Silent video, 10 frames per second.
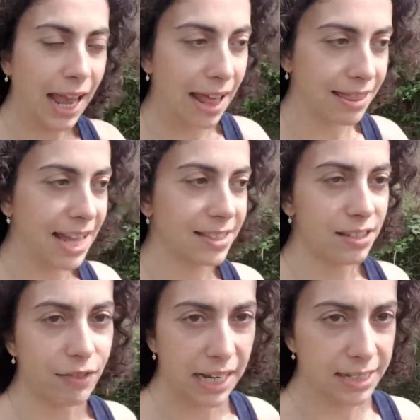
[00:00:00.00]
get that
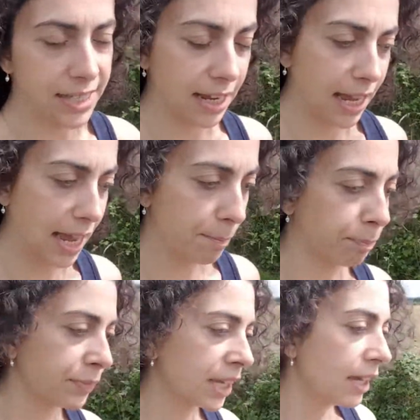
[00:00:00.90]
to really sink in.
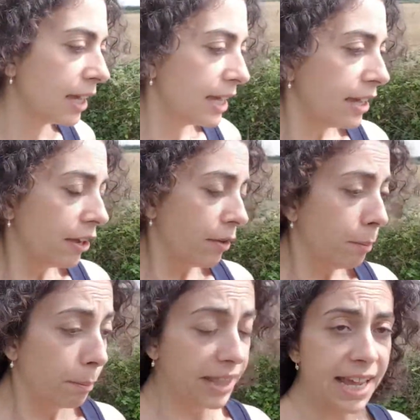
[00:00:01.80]

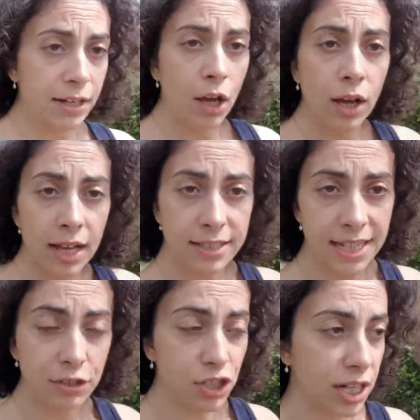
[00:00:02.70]
But then
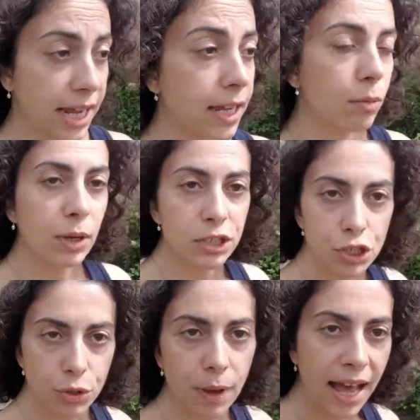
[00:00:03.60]
essentially,
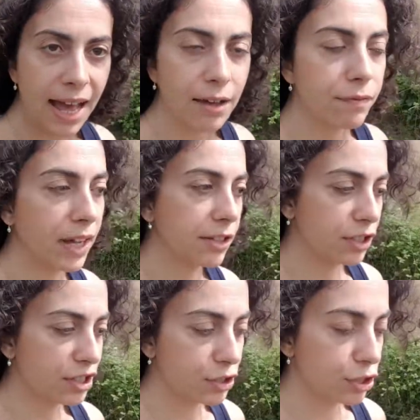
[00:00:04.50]
once you have
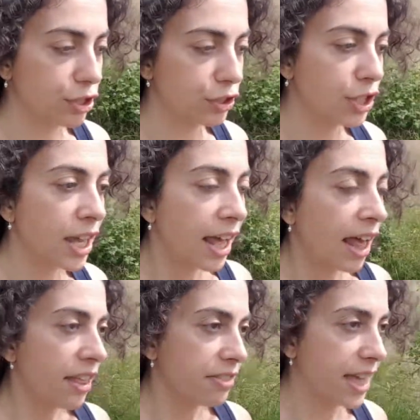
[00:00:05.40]
understood
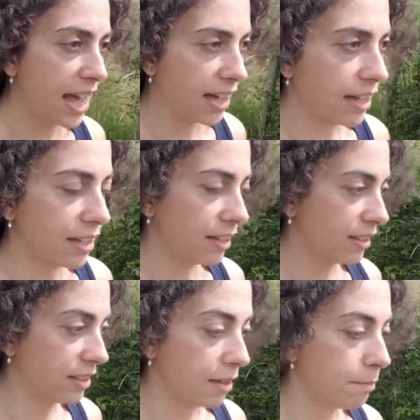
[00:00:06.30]
that
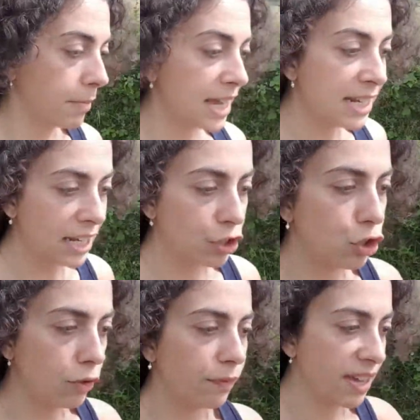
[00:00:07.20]
the meaning
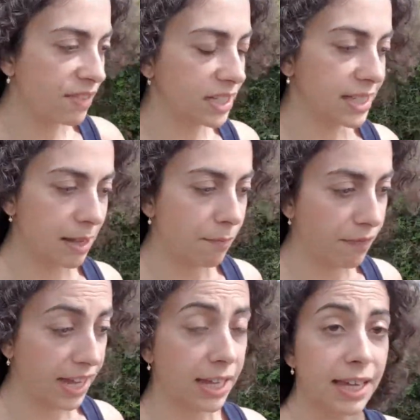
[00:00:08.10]
you've given
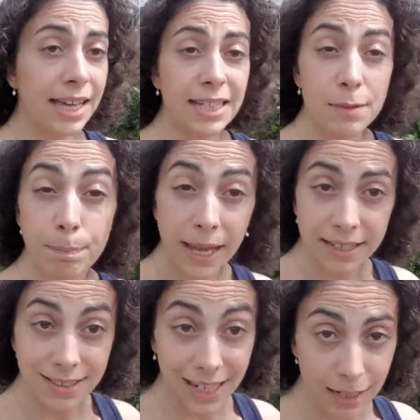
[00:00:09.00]
something is
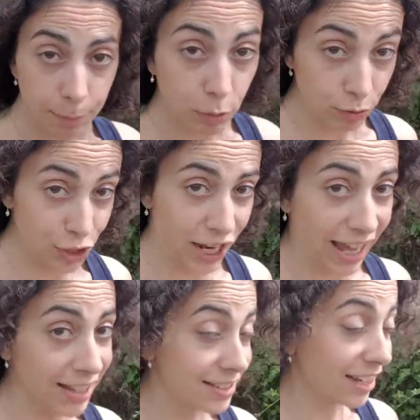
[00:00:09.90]
basically
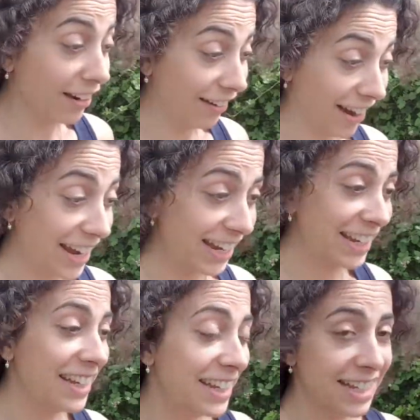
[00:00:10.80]
bullshit, right?
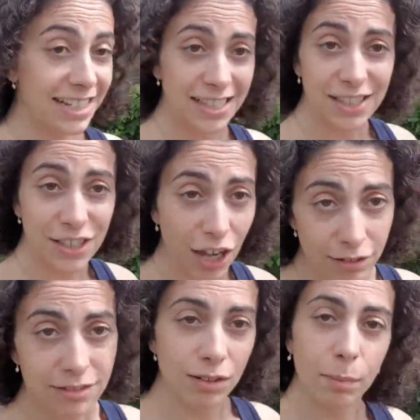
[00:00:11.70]
It's
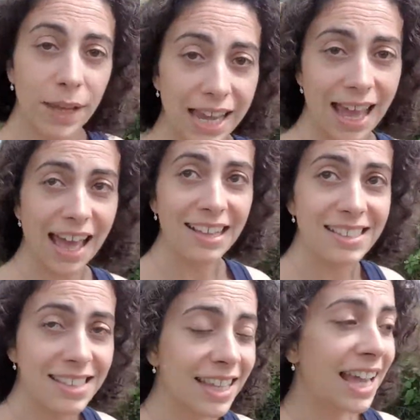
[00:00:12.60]
total
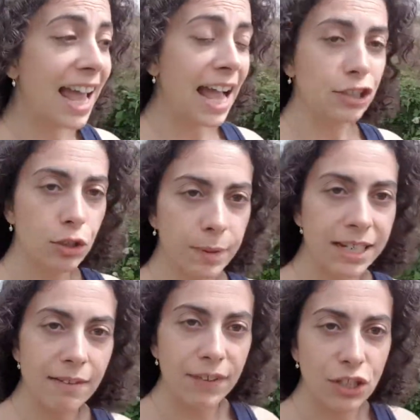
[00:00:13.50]
BS, and you've been
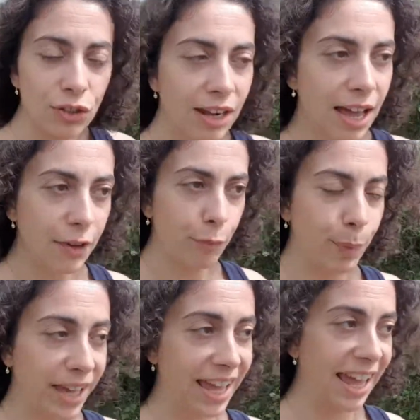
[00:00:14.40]
living your life
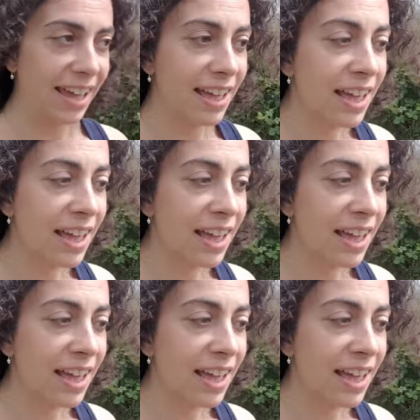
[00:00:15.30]
by it,